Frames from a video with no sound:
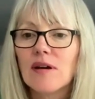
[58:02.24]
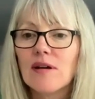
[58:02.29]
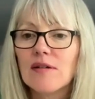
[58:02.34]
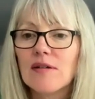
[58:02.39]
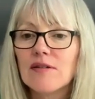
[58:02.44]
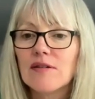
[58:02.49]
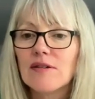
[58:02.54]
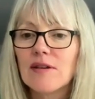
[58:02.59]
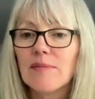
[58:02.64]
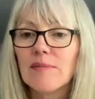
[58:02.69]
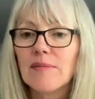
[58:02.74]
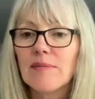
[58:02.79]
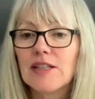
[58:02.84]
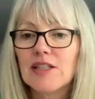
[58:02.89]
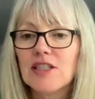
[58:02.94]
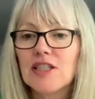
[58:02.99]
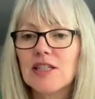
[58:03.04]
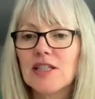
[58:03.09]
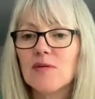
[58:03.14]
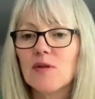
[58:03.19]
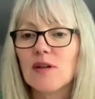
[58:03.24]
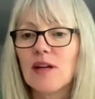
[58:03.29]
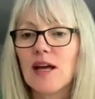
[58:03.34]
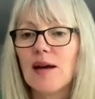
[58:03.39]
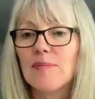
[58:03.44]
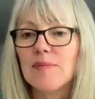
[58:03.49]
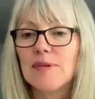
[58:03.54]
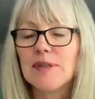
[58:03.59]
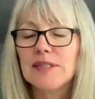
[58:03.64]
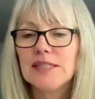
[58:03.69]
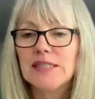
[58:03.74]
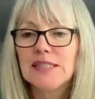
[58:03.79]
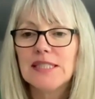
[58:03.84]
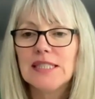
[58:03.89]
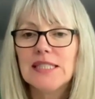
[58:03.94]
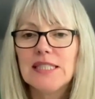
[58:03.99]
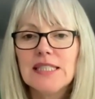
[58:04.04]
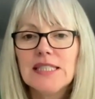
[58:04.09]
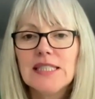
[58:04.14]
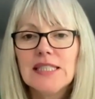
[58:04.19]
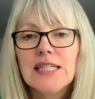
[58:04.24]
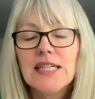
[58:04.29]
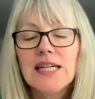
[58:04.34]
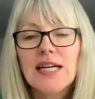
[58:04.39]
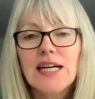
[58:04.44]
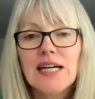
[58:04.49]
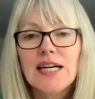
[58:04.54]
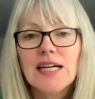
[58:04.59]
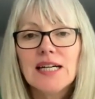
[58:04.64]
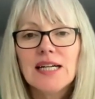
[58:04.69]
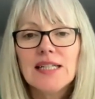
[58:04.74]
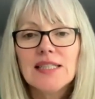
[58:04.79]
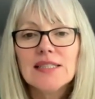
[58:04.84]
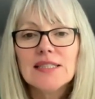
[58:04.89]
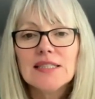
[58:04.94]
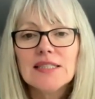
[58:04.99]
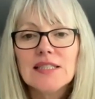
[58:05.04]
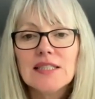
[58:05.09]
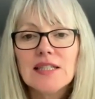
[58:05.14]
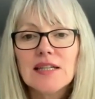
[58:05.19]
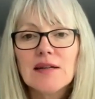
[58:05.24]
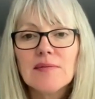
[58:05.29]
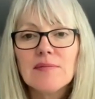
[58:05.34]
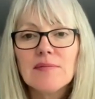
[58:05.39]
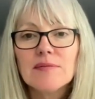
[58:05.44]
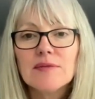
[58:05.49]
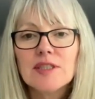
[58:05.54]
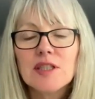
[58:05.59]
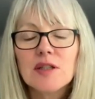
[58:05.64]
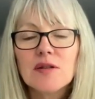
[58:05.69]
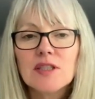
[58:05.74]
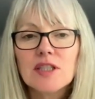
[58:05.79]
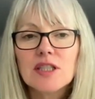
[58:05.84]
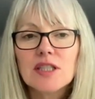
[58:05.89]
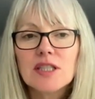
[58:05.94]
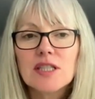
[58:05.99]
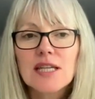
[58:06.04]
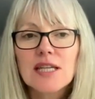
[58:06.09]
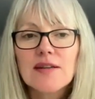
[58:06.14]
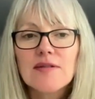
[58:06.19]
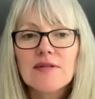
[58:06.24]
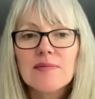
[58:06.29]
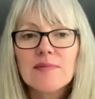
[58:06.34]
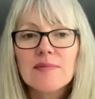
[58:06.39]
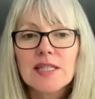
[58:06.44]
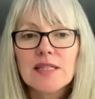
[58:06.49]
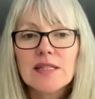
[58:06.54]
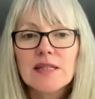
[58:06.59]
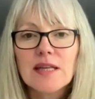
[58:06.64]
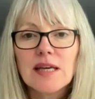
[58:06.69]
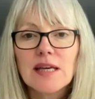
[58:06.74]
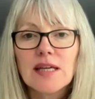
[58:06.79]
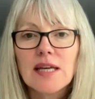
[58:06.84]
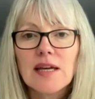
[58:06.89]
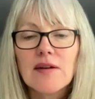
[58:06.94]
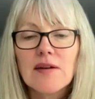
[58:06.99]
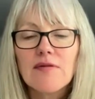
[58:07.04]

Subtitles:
I hope some magic will happen. And so it just leaves me to thank